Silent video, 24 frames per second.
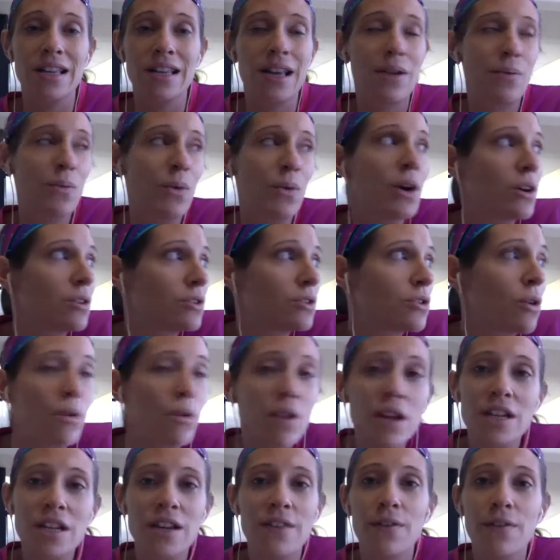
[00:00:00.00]
we're a
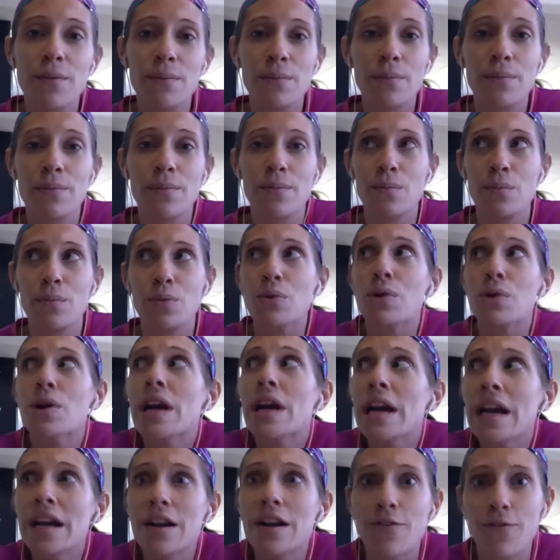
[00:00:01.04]
totally different
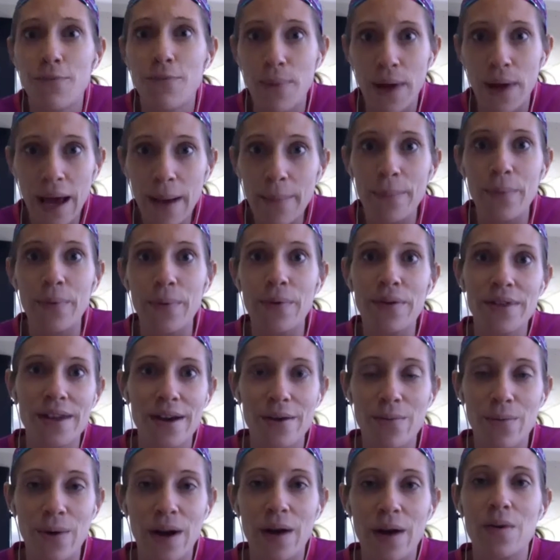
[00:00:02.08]
breed of people, the
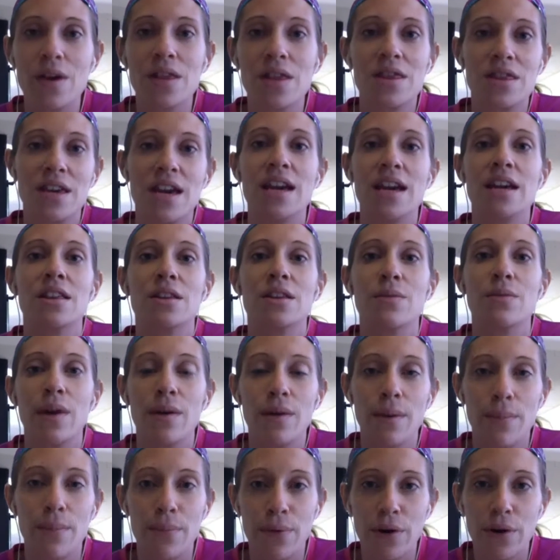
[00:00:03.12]
way we think and the way
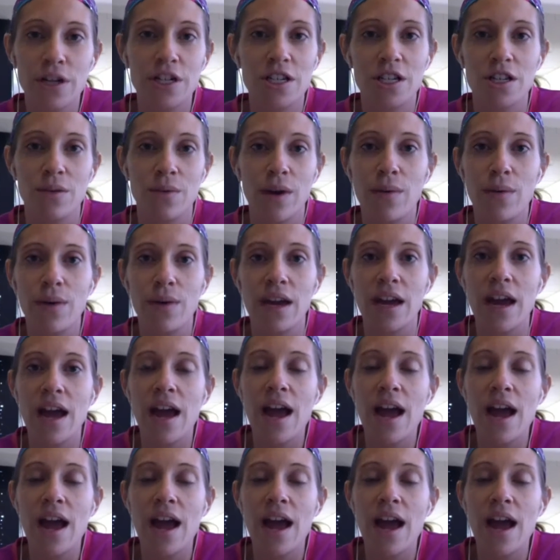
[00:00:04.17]
we push and the way we